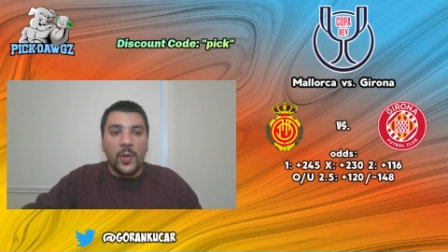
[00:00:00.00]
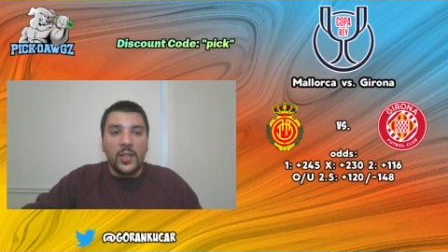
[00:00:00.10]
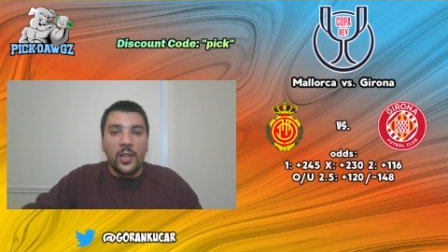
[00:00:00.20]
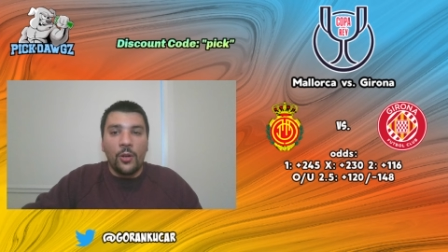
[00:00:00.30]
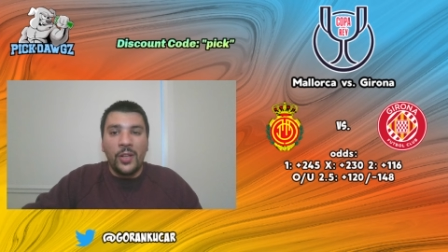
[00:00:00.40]

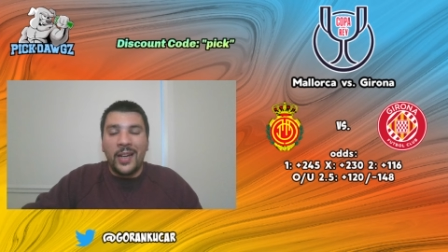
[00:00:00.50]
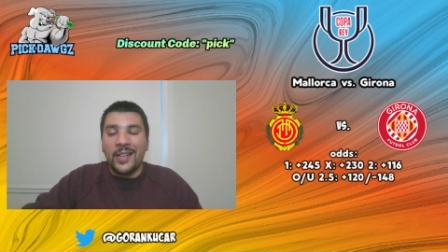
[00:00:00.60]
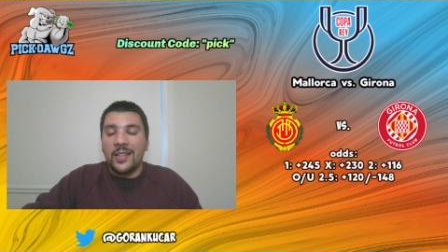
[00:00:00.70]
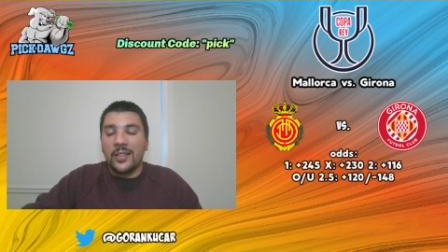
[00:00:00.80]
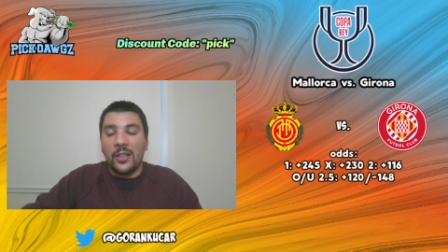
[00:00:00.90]
but Girona
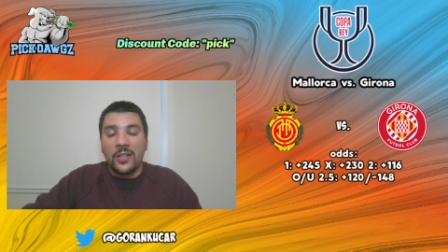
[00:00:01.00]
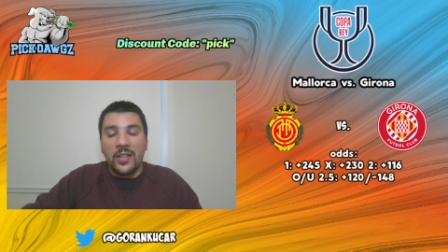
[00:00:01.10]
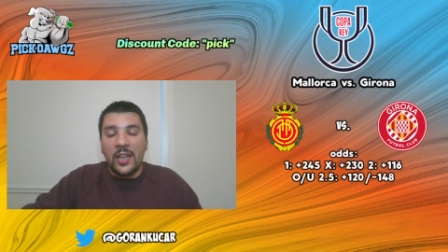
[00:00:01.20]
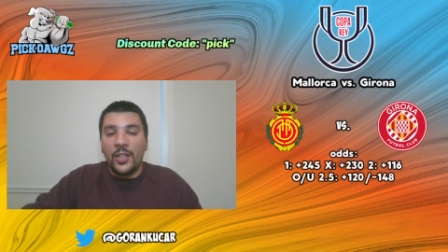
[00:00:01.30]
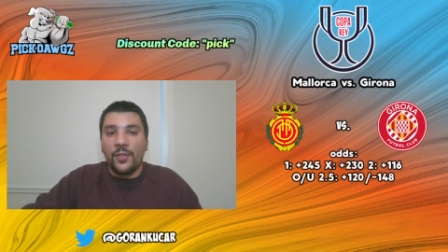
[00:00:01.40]
hasn't lost
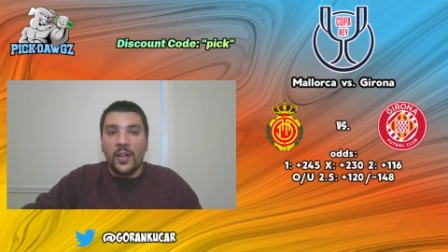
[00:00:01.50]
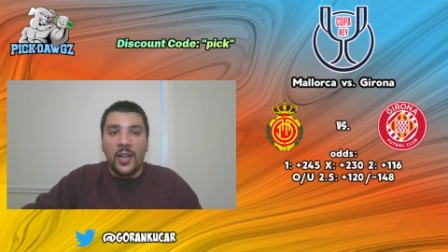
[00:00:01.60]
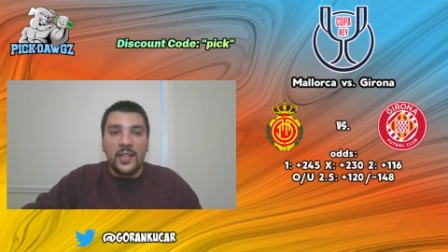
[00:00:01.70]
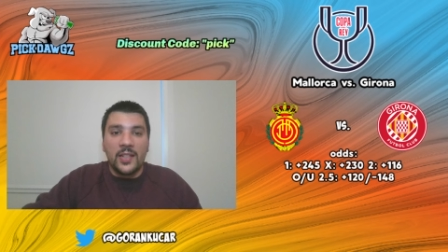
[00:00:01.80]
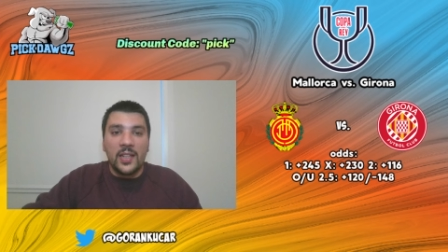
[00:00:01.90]
any of their
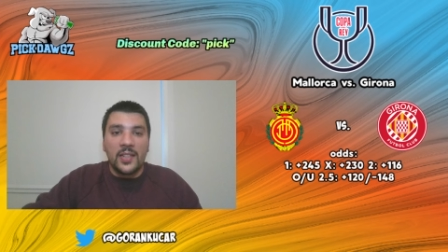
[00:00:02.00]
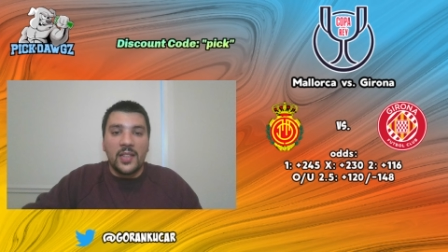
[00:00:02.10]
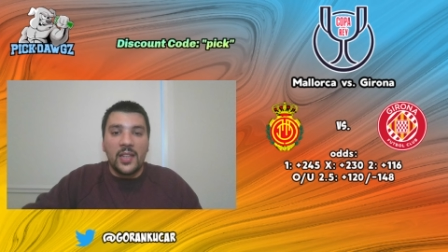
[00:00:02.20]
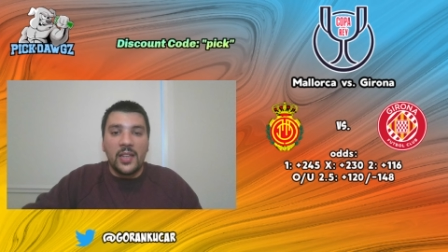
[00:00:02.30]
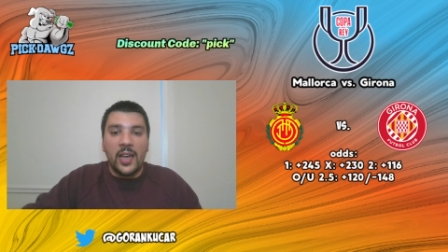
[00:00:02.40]
last
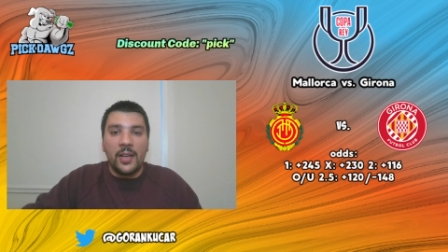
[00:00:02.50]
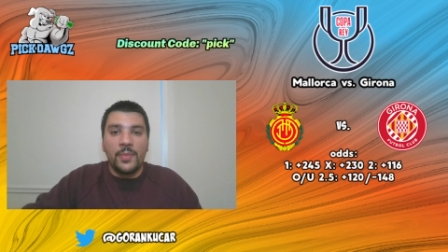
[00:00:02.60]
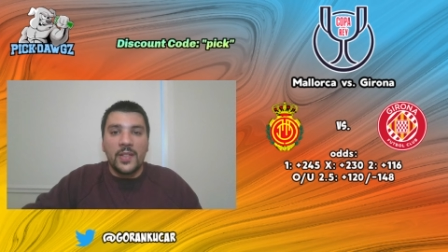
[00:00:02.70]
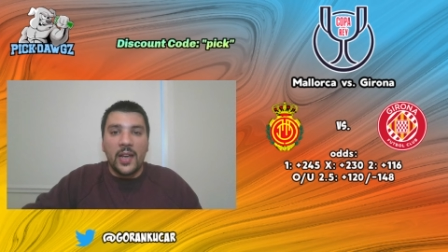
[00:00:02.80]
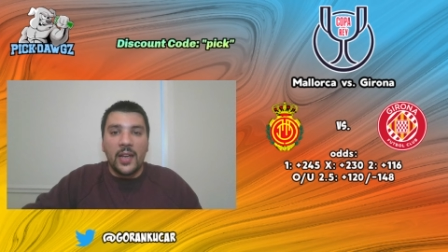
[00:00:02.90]
16
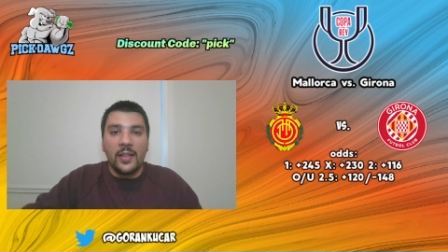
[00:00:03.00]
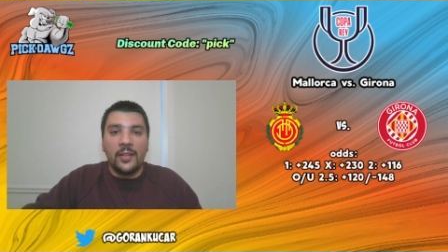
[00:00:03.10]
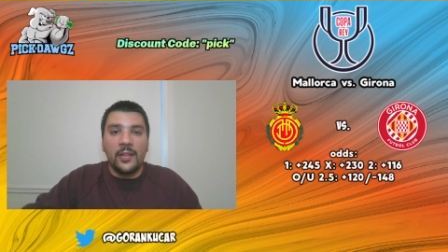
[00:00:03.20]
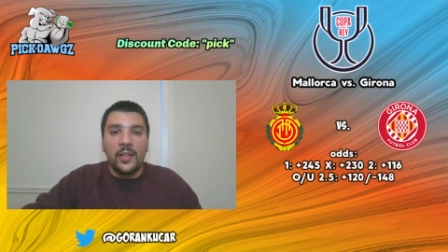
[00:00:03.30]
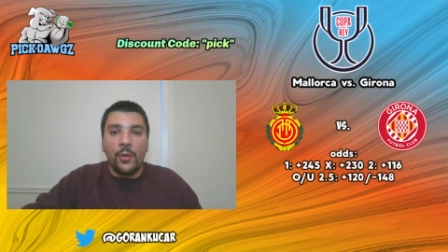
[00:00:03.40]
games,
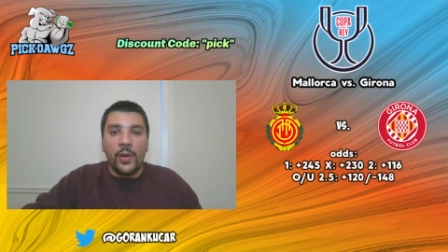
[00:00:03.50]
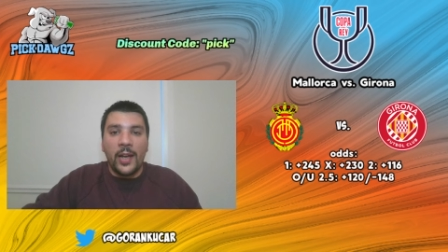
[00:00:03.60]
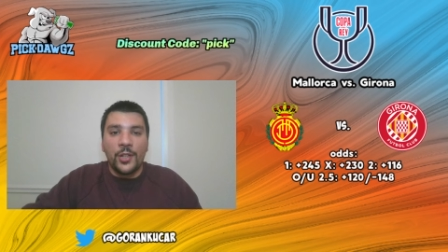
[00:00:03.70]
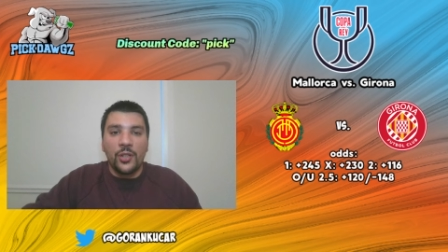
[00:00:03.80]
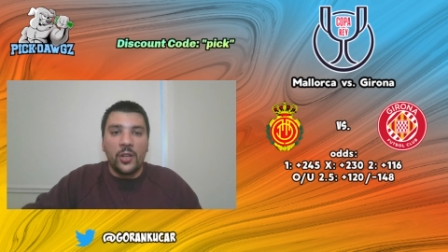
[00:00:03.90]
and they were
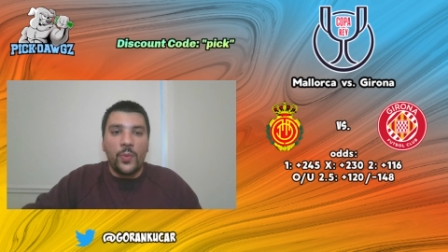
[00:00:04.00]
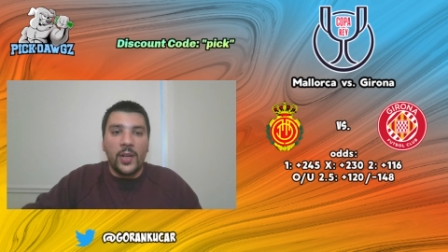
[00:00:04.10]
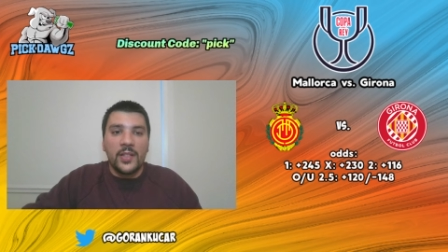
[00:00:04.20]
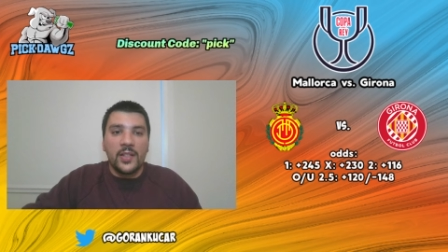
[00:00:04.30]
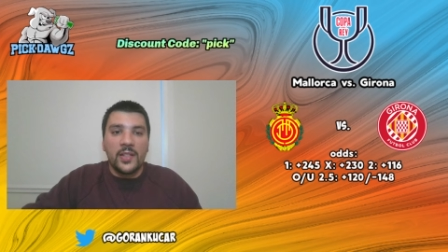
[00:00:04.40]
actually
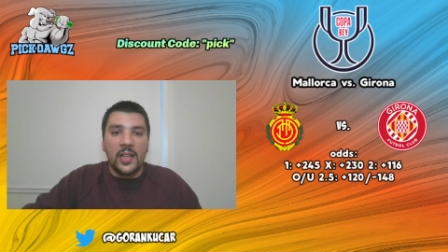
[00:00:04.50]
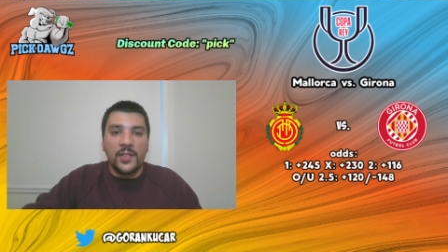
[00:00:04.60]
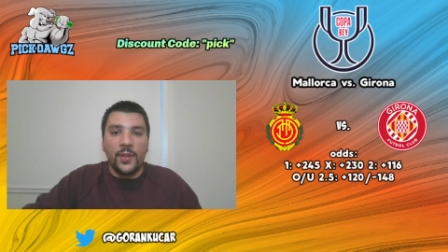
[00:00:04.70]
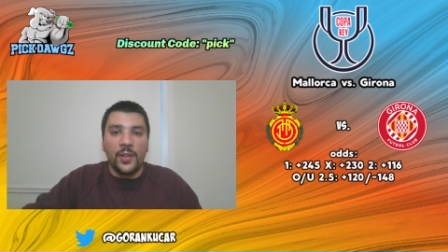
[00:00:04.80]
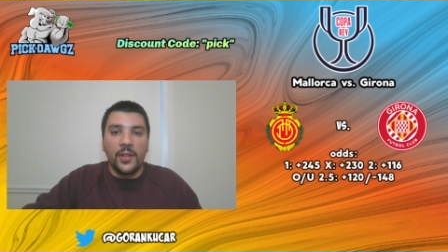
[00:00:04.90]
quite
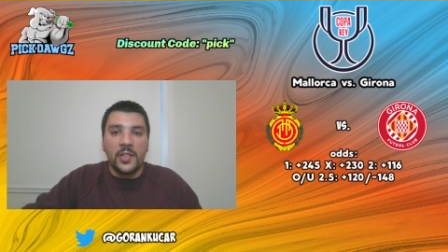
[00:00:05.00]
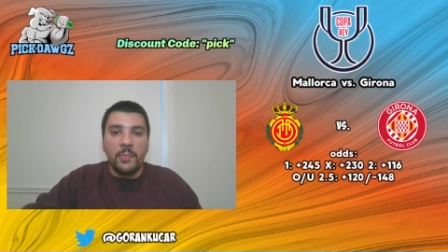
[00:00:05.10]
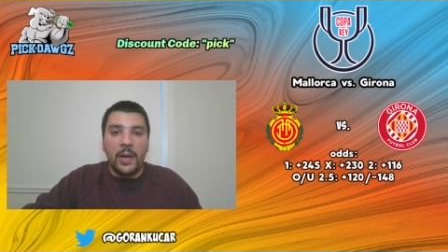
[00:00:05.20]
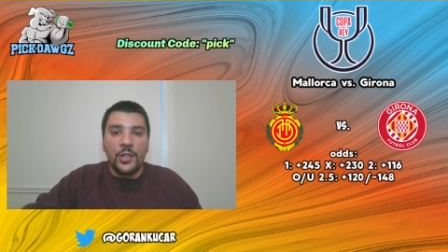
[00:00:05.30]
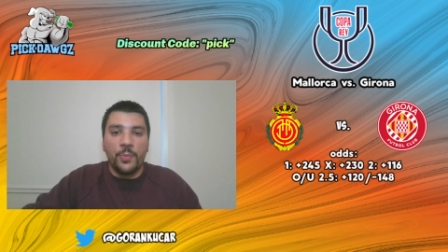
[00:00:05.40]
successful in
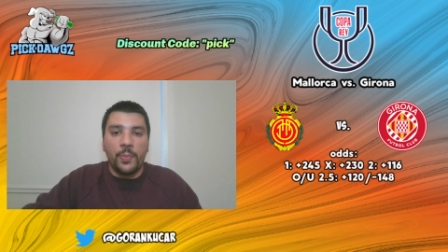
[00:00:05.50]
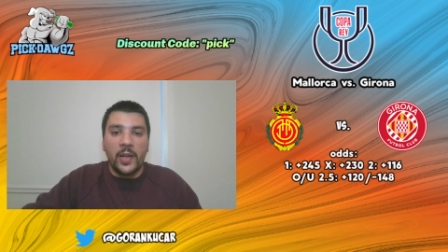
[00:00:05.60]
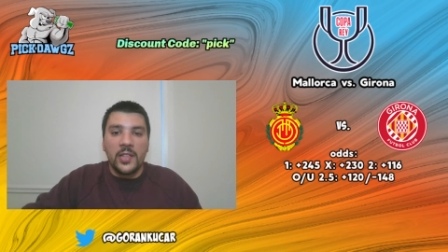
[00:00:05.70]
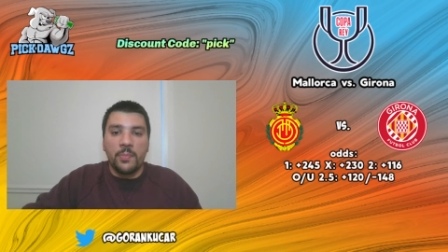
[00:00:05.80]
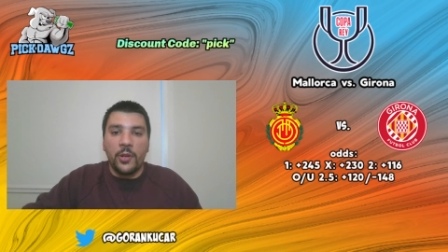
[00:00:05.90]
this matchup
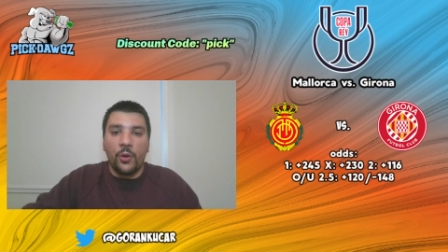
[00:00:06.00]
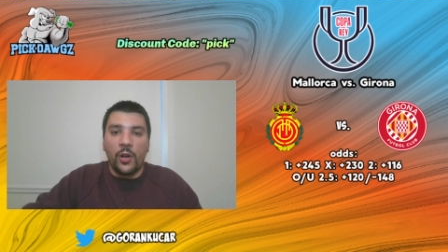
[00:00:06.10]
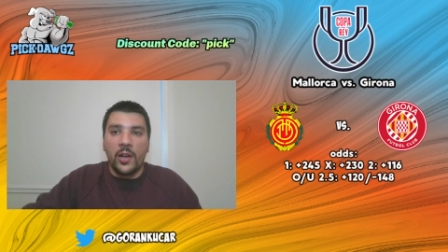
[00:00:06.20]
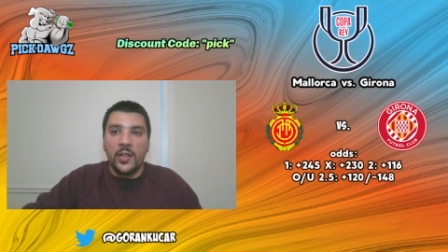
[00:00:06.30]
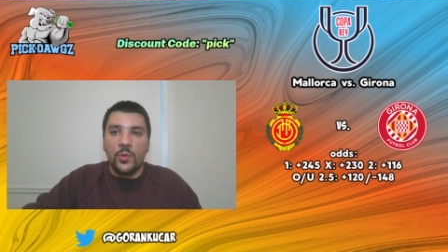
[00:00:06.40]
against
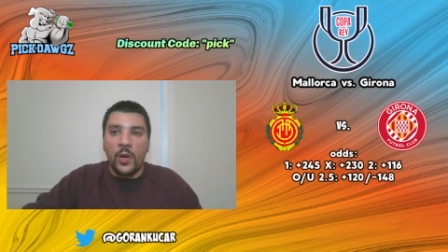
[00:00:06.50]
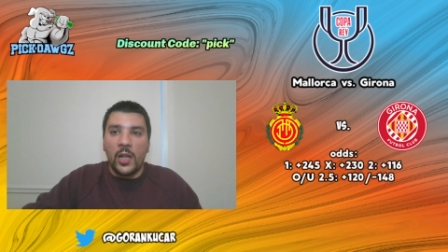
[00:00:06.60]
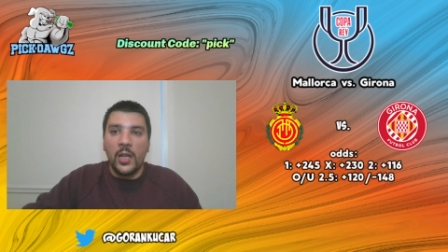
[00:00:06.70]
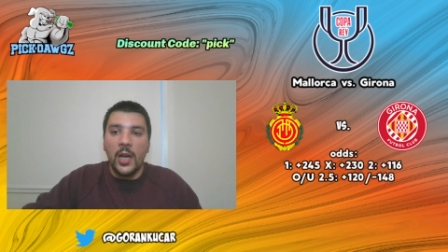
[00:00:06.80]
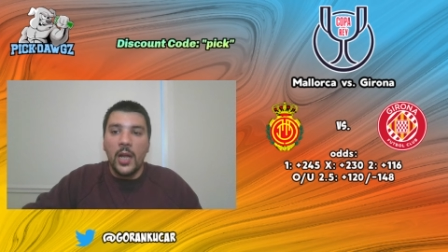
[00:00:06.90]
Mallorca as
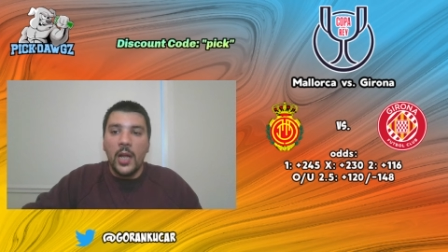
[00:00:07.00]
well.